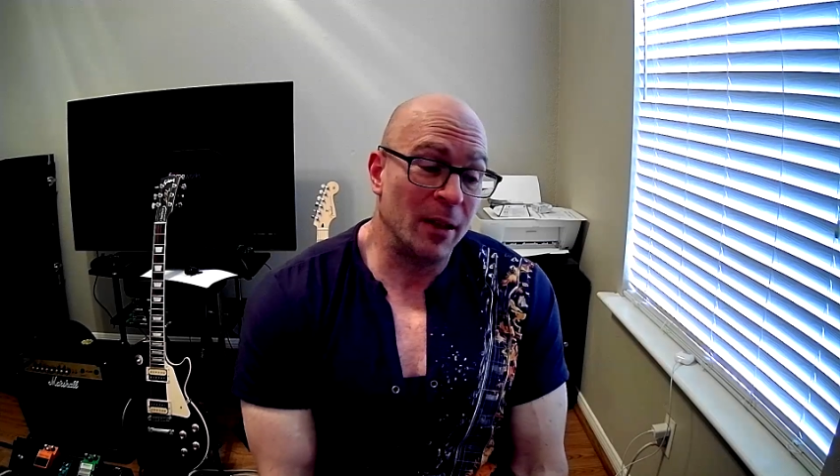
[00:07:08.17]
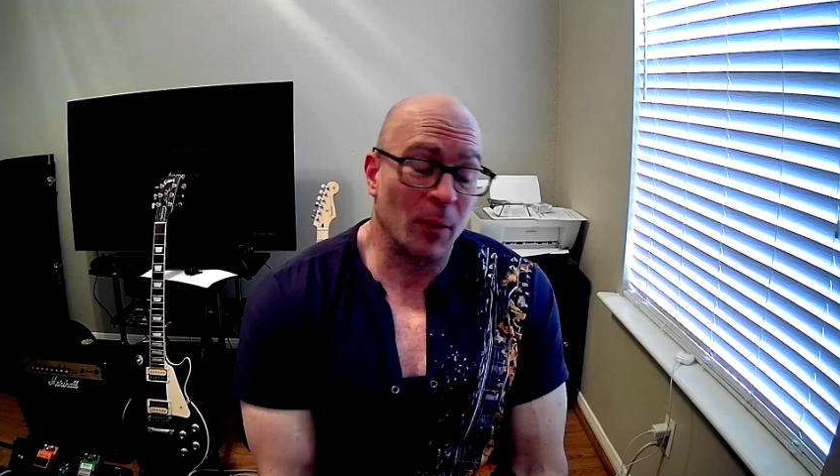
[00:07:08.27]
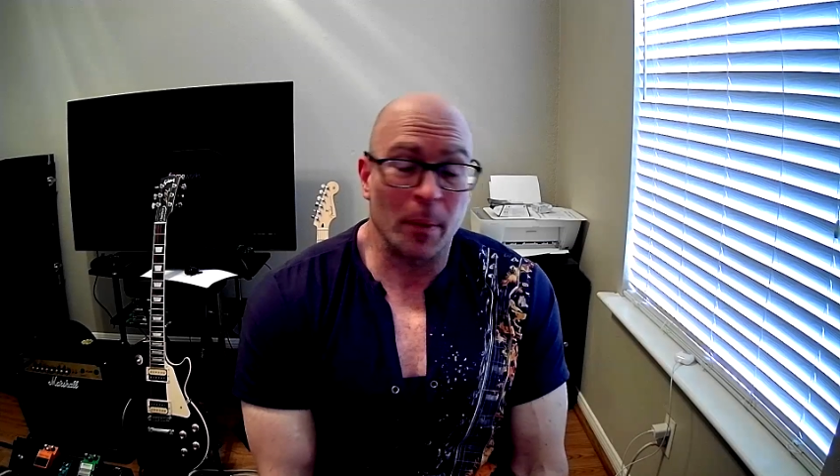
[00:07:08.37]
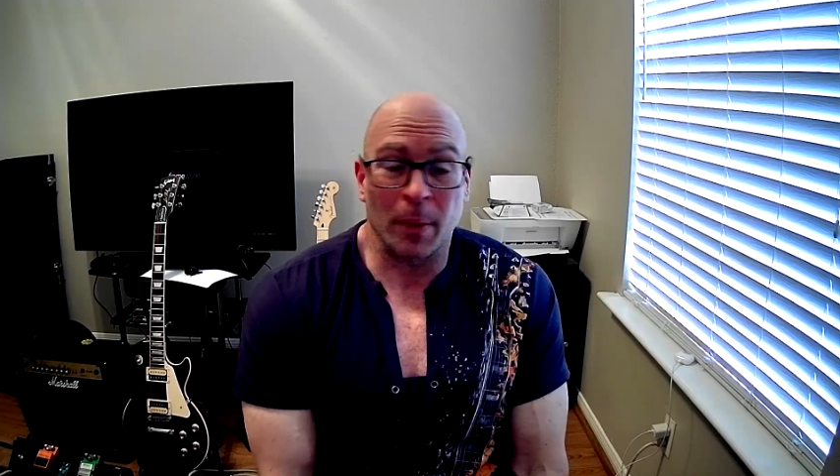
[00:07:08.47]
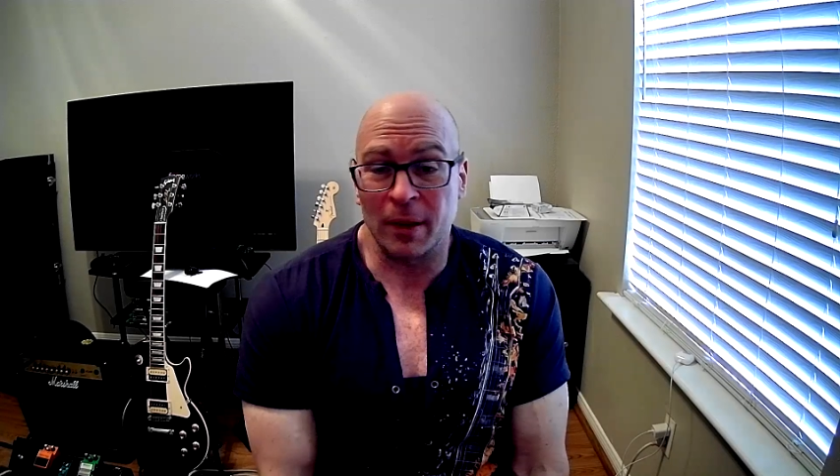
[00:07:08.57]

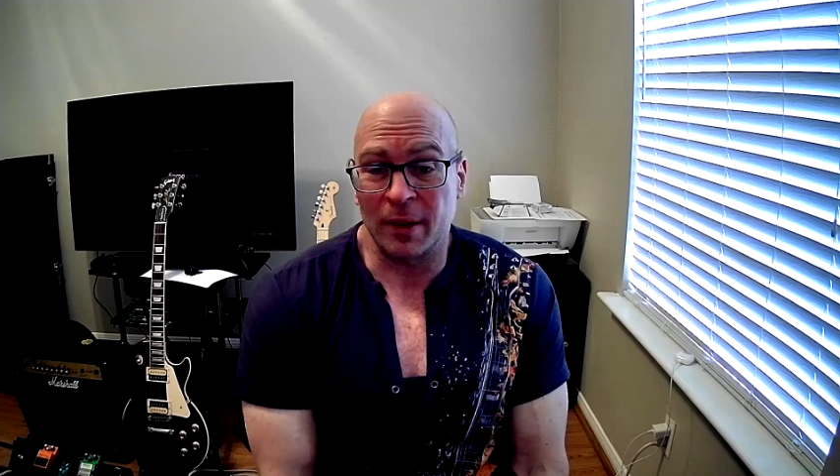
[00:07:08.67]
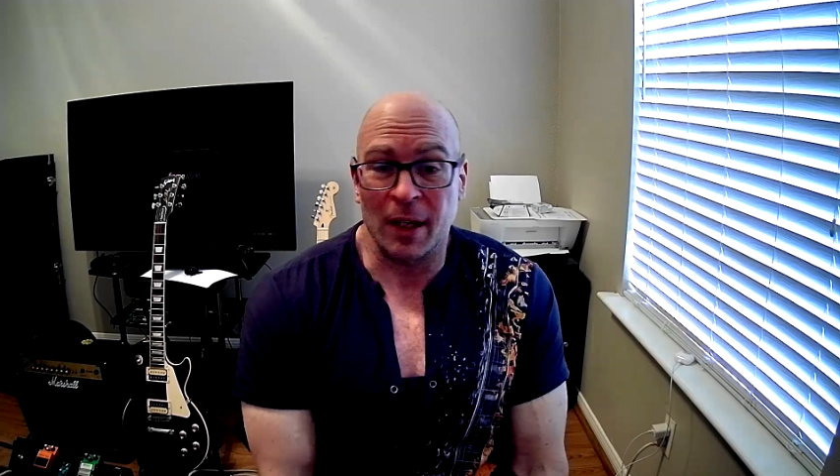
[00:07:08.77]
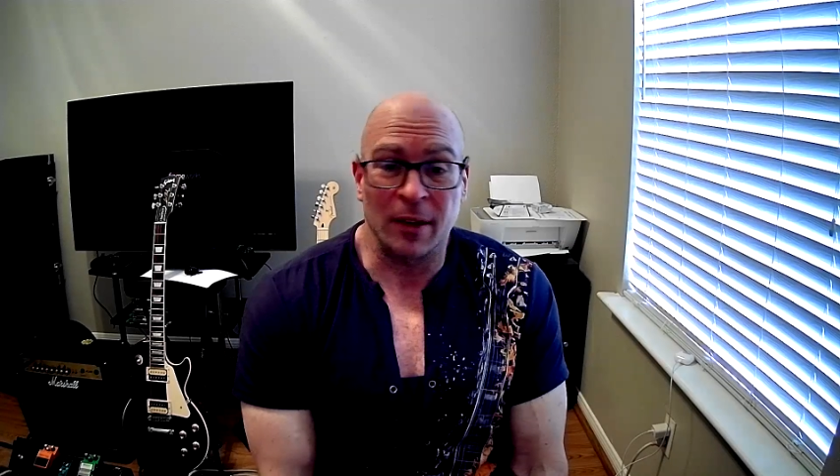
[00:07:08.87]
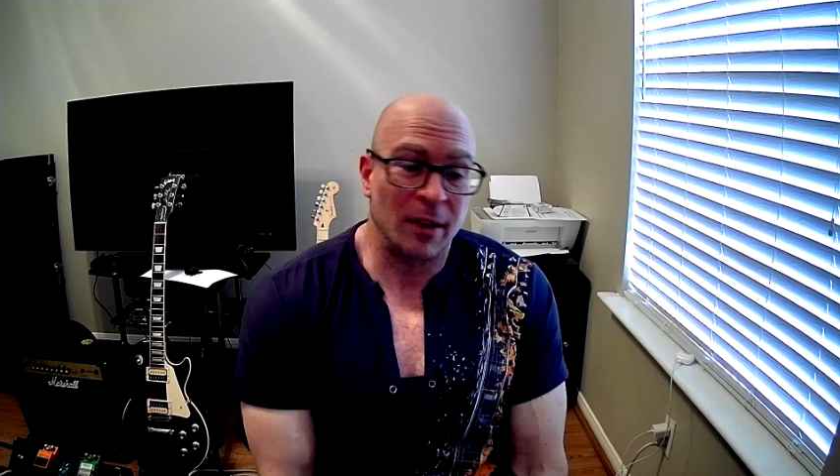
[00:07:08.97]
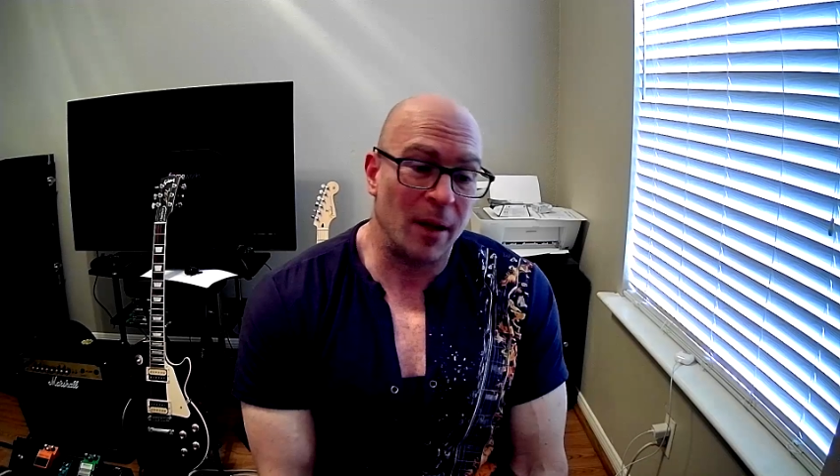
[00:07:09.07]
replace that
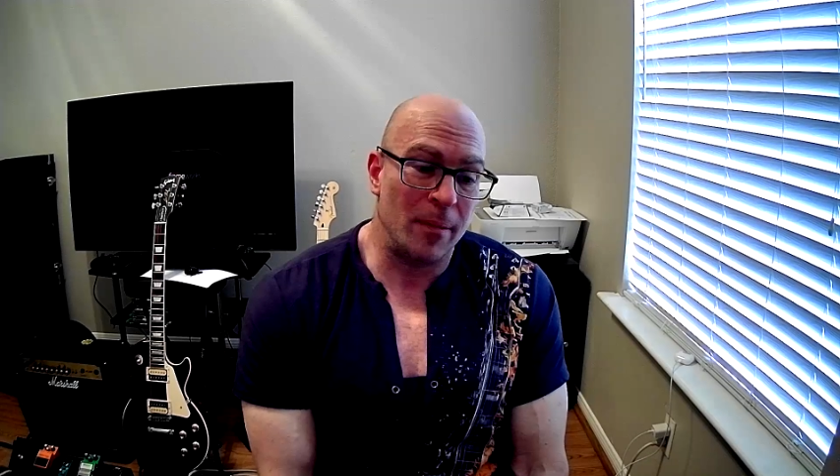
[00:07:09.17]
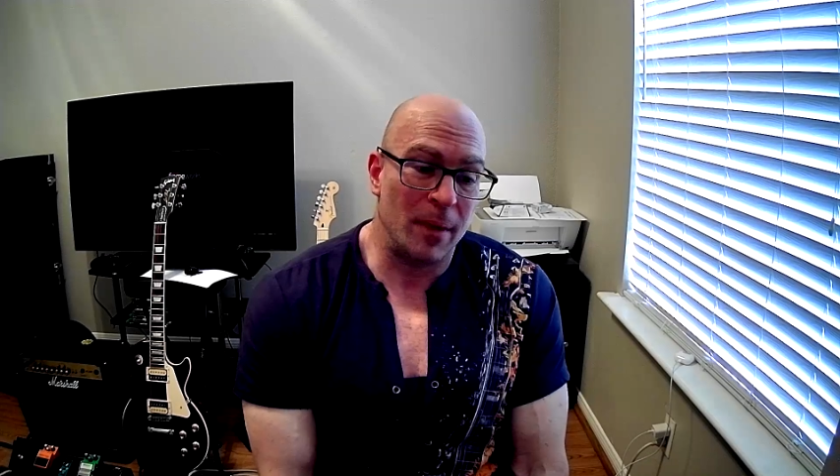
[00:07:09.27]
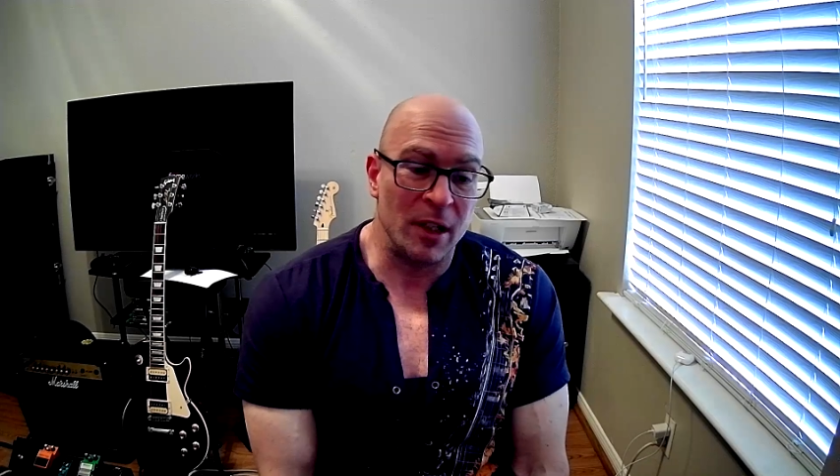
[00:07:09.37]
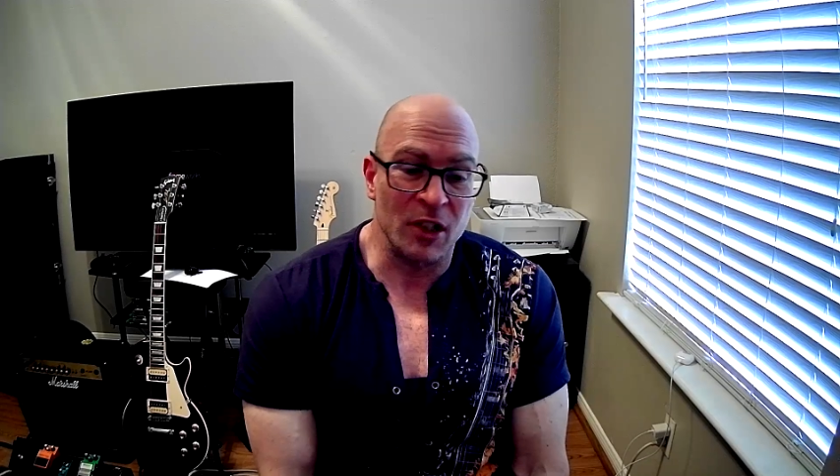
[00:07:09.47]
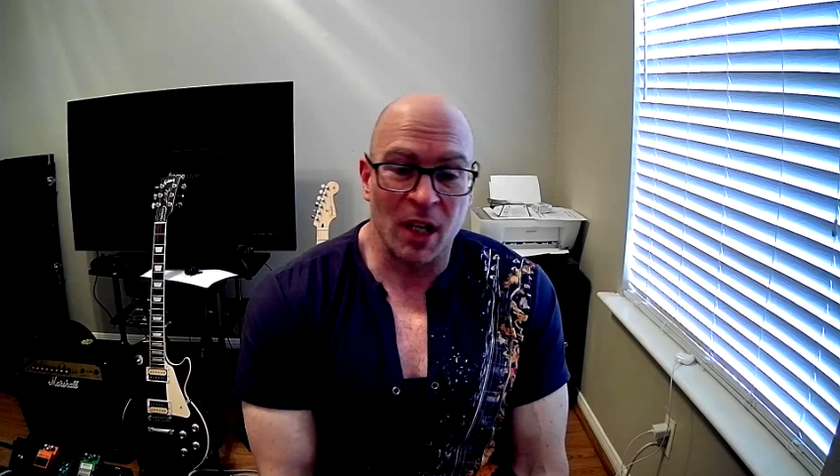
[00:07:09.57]
same
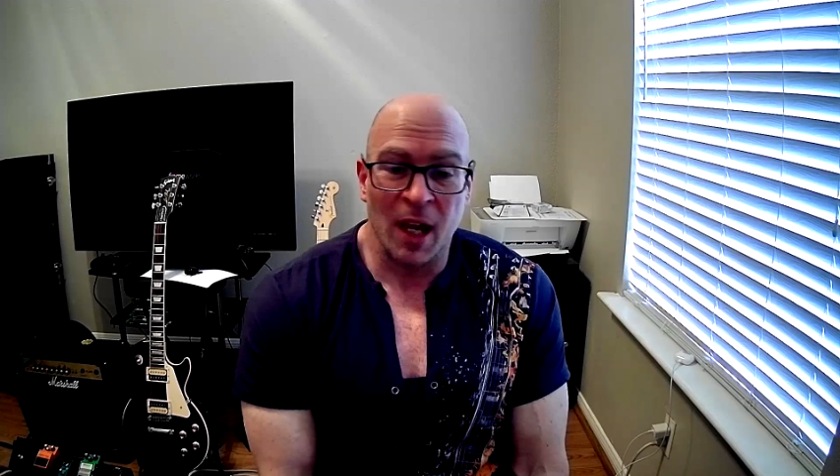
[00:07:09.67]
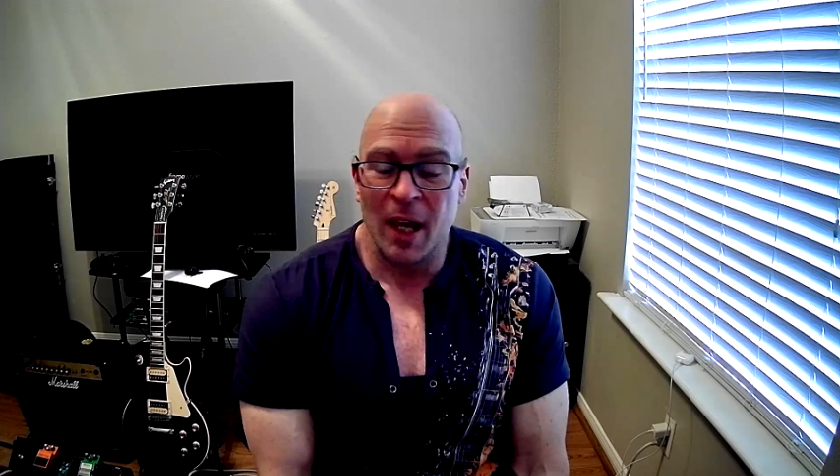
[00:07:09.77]
niche,